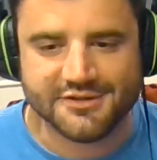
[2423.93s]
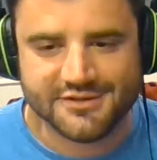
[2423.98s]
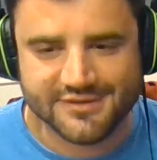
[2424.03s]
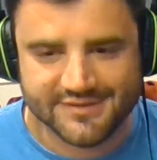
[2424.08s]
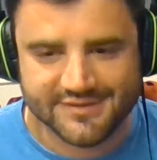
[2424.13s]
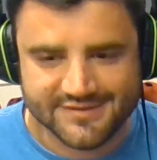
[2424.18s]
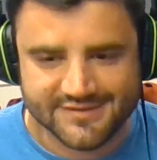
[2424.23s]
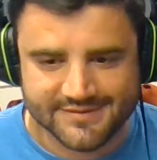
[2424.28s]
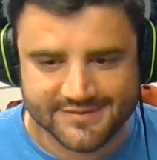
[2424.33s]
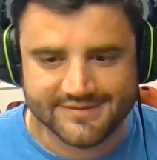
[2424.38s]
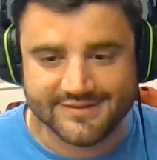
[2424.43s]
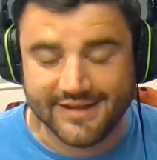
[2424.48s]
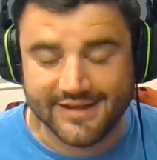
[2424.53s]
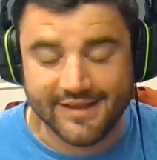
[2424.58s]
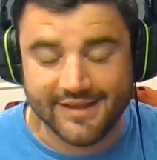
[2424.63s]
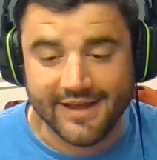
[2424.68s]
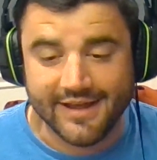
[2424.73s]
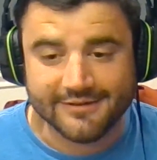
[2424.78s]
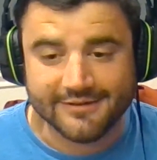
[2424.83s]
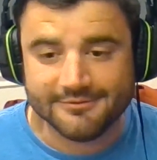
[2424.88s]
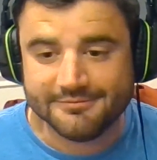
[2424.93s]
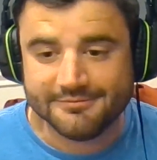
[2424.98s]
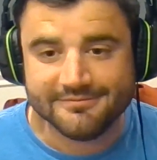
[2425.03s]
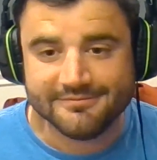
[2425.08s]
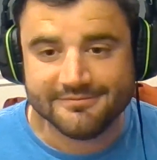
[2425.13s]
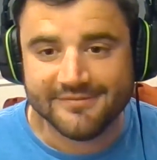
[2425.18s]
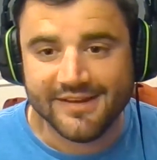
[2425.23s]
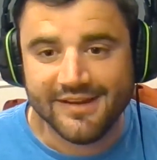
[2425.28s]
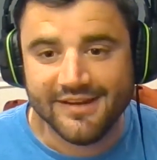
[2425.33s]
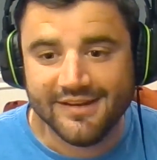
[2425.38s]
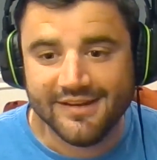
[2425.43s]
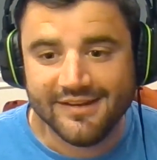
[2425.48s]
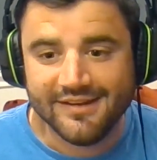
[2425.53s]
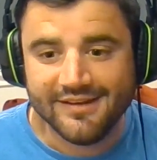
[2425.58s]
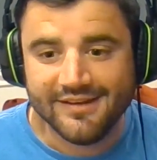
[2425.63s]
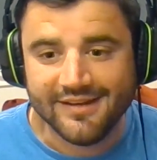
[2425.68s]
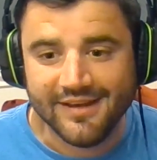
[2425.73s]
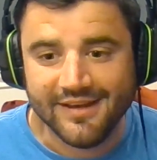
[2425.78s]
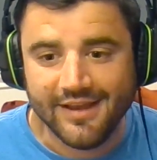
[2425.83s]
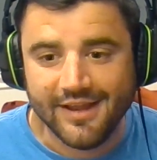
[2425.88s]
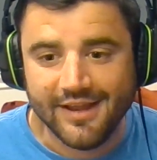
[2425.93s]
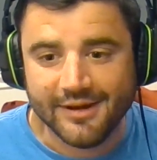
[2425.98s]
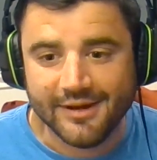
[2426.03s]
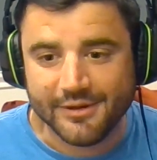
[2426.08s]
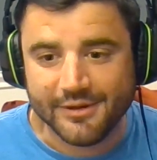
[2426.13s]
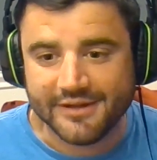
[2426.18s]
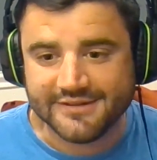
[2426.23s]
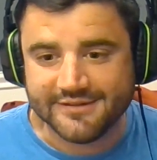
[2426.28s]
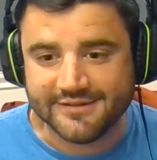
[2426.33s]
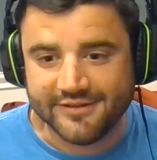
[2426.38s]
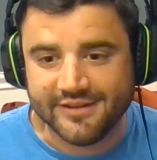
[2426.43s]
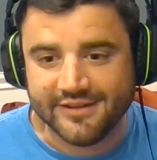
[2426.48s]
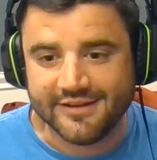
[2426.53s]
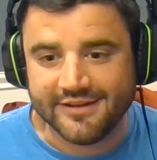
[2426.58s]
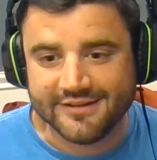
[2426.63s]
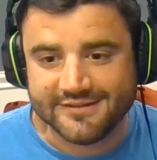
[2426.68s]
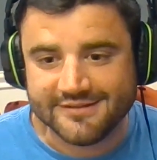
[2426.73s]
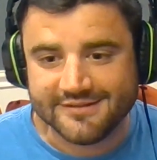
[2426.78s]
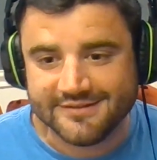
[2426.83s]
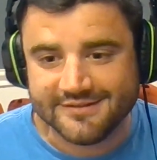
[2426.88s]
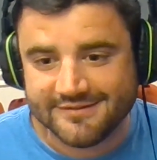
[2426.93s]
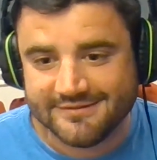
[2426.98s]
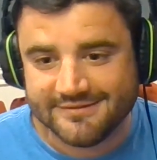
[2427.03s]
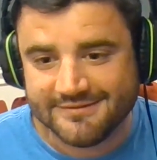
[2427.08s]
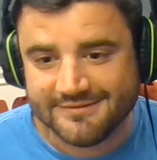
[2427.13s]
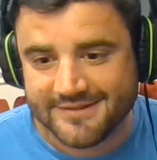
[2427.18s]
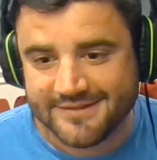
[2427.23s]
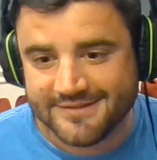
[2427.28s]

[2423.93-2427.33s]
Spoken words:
to say that. Anyone else have anything to